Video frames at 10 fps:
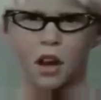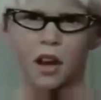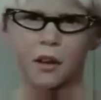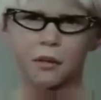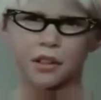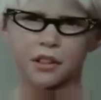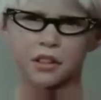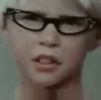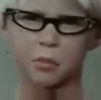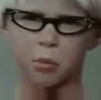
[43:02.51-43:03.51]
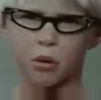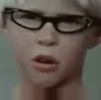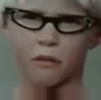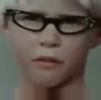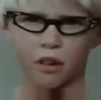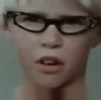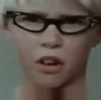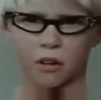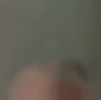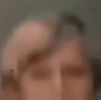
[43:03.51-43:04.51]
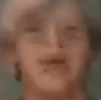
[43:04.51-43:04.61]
I went to the poor farm.